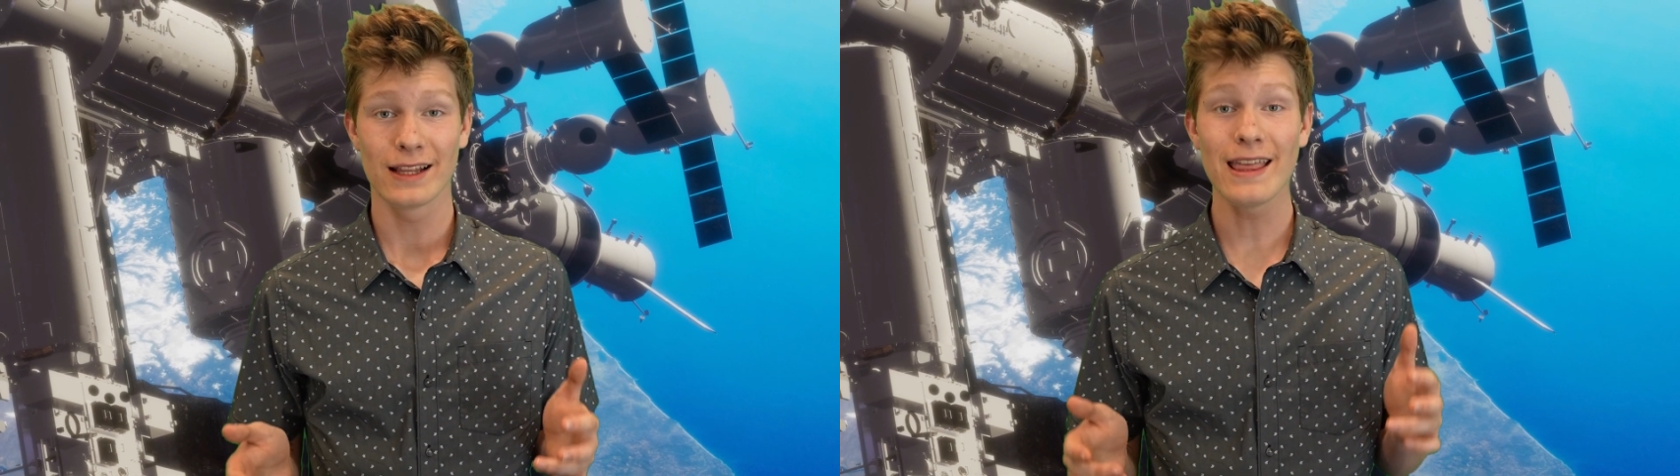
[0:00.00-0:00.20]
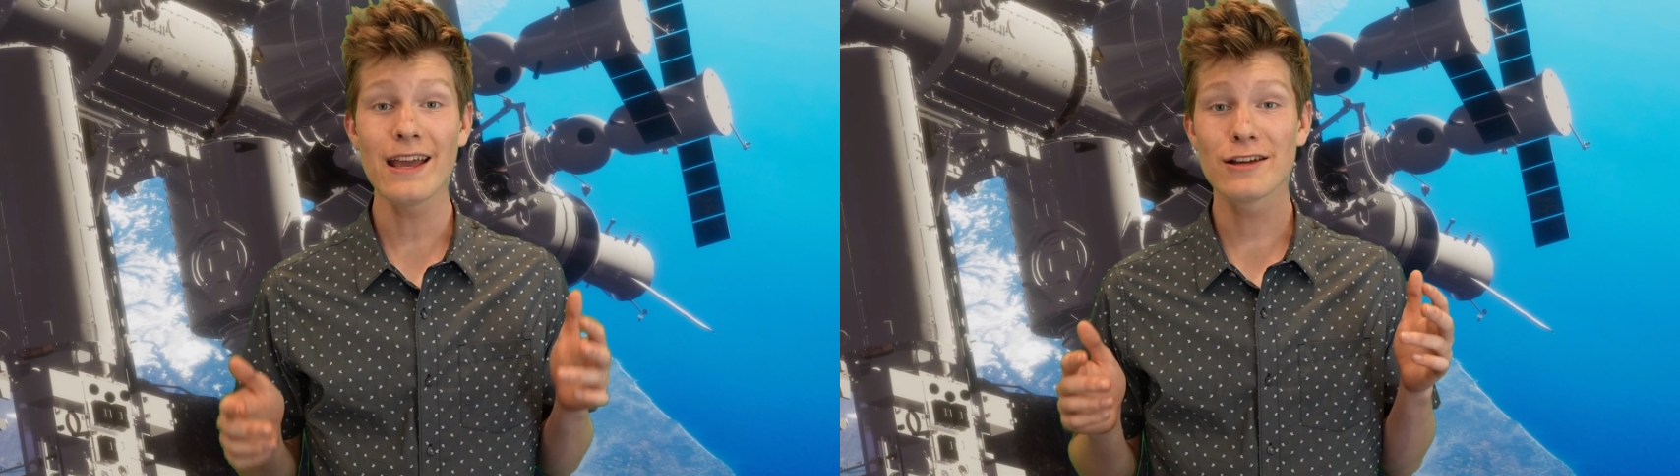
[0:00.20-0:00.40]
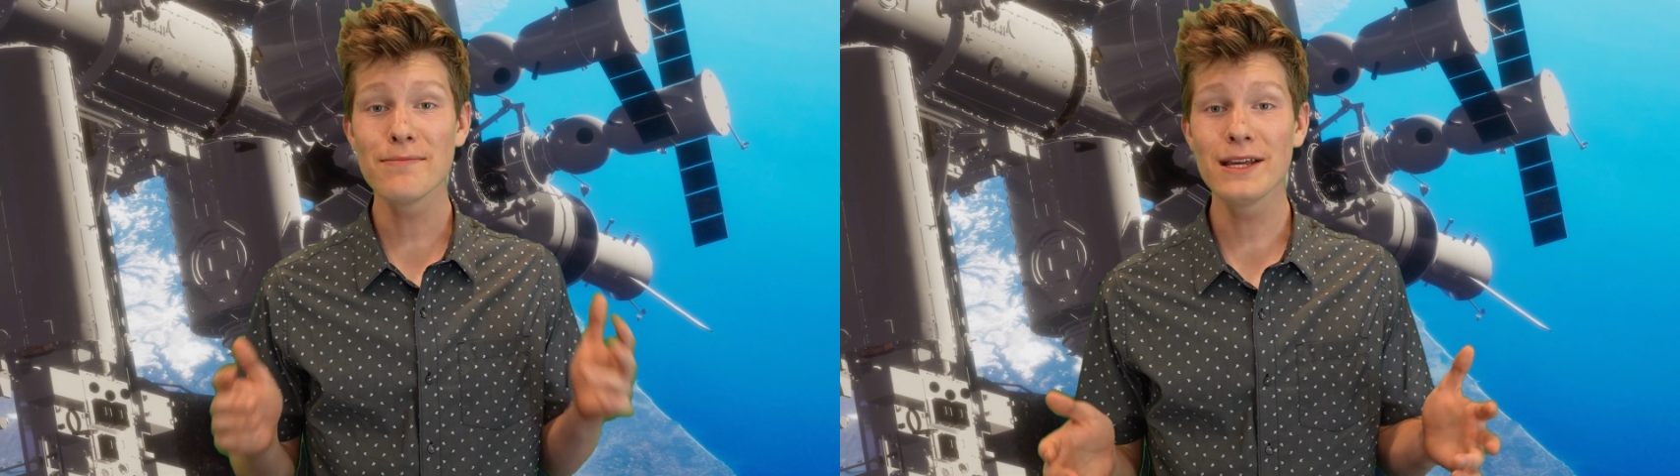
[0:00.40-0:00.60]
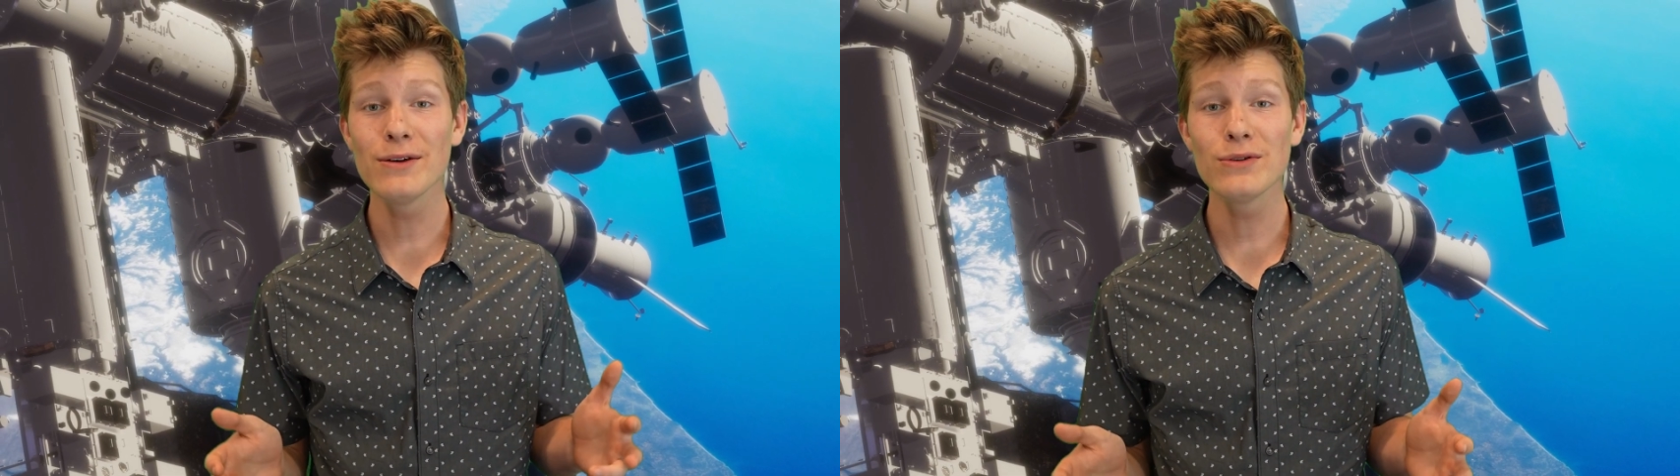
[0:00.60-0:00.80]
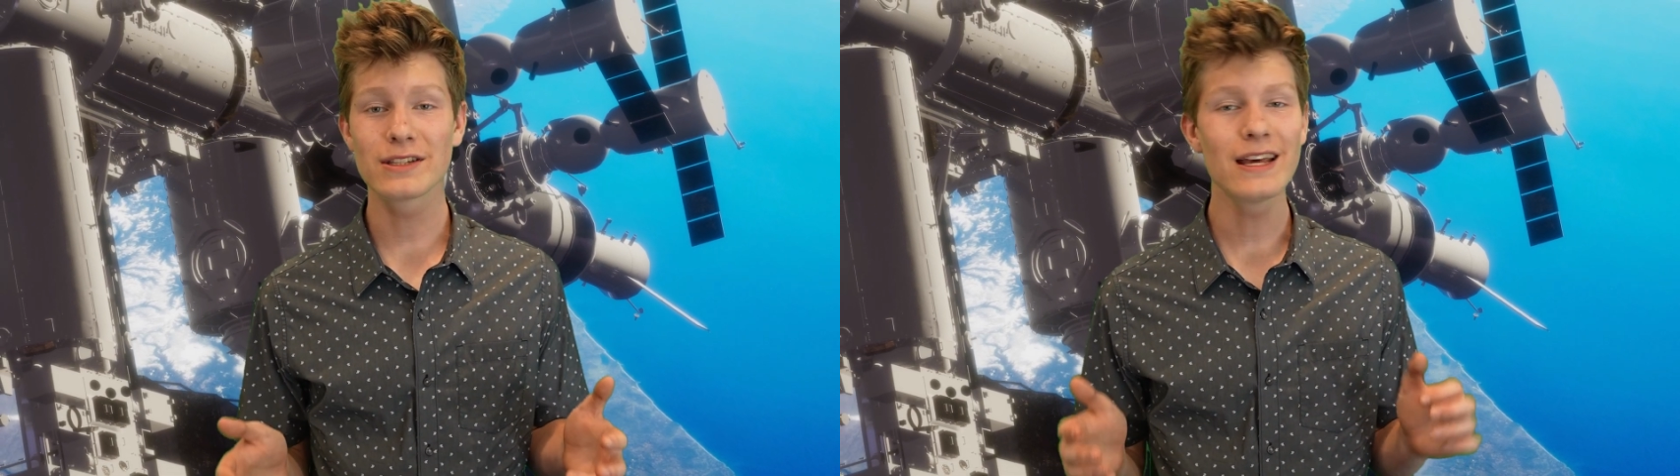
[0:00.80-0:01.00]
they can be
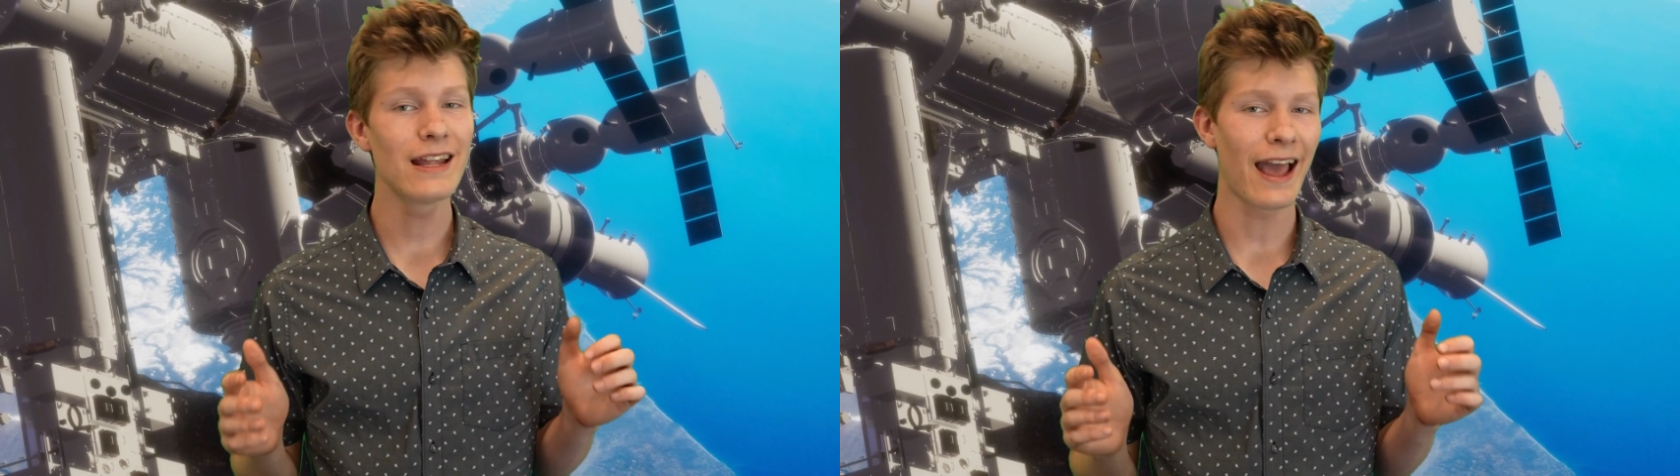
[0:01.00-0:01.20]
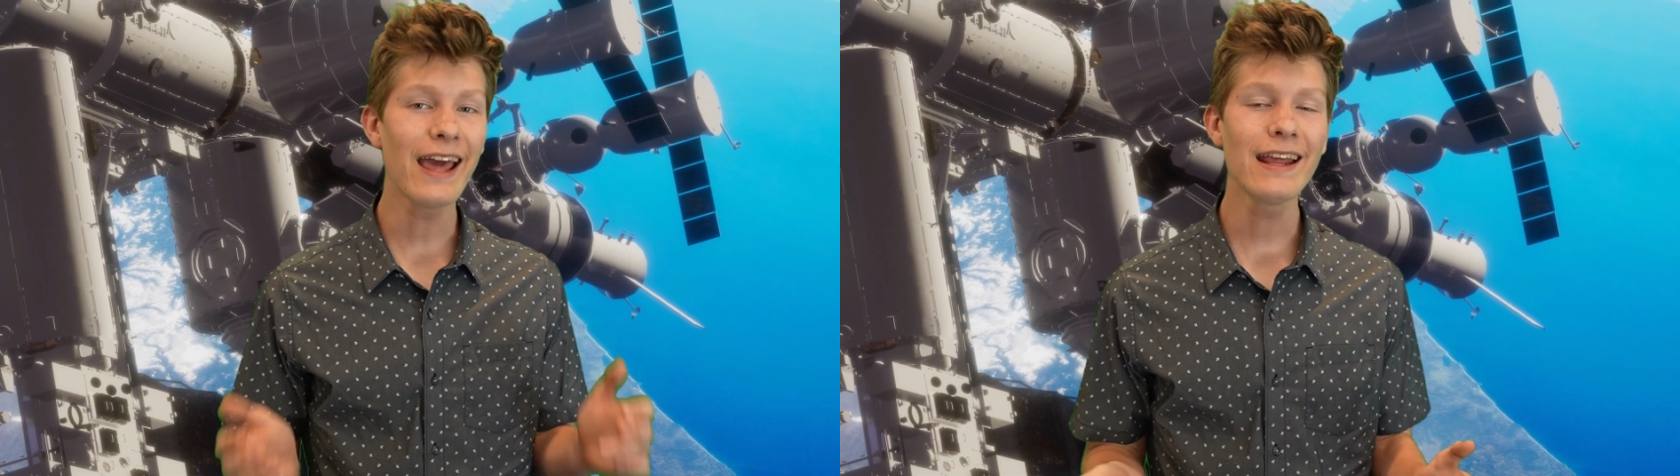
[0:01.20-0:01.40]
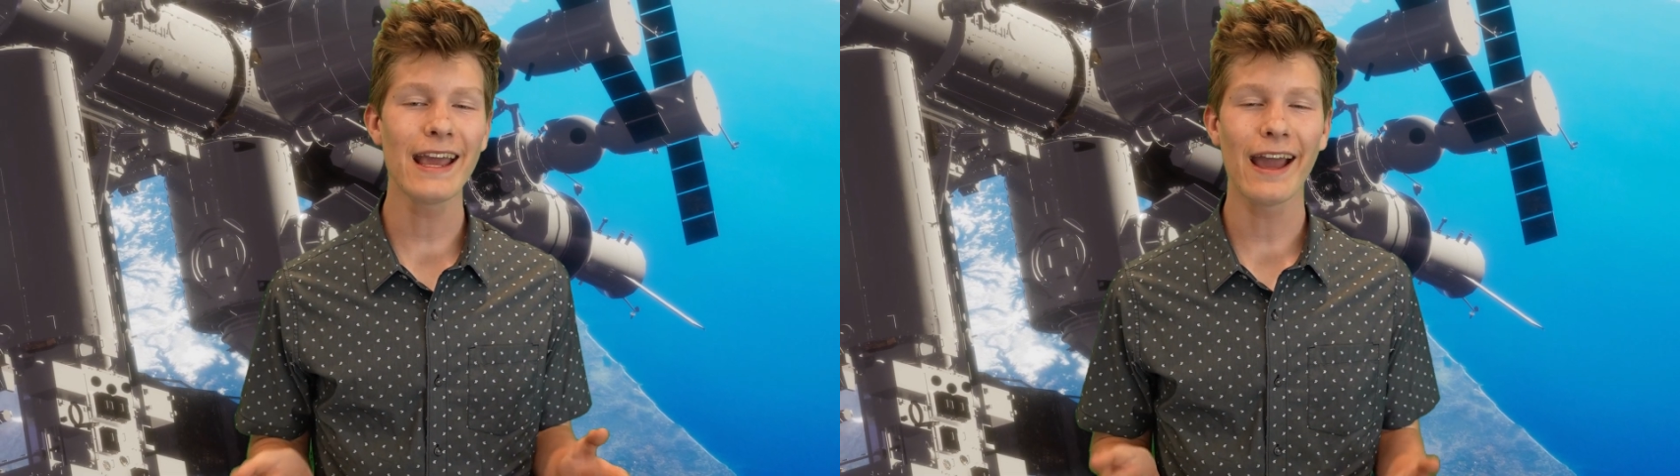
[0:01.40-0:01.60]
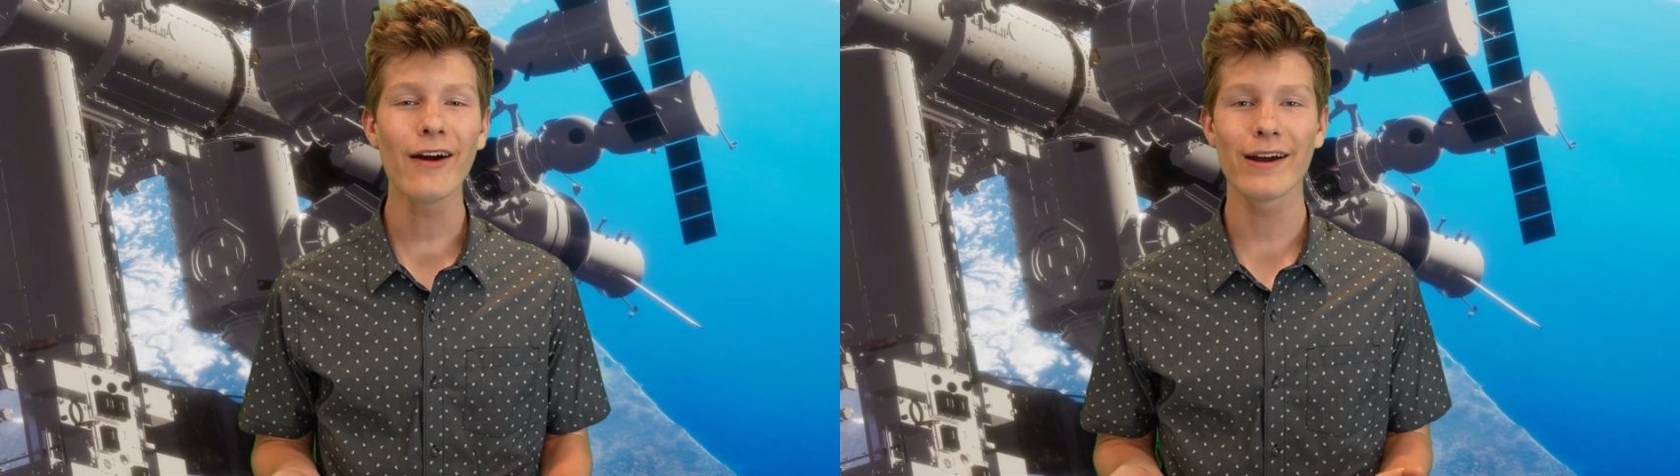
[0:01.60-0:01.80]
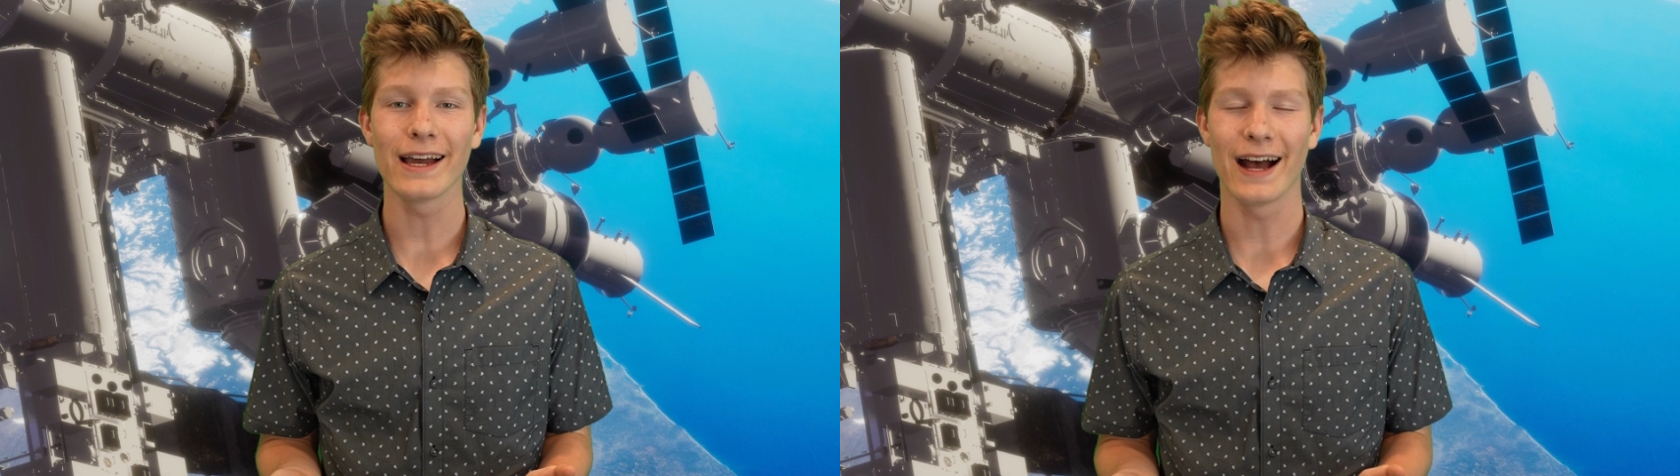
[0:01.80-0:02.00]
used in any
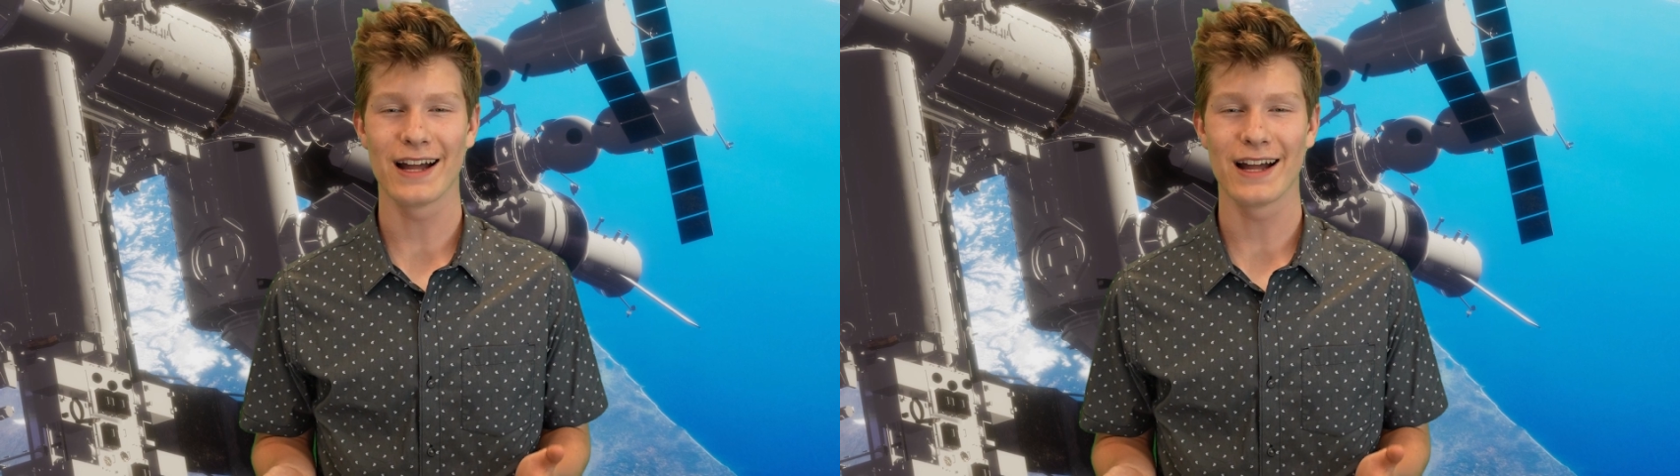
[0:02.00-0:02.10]
area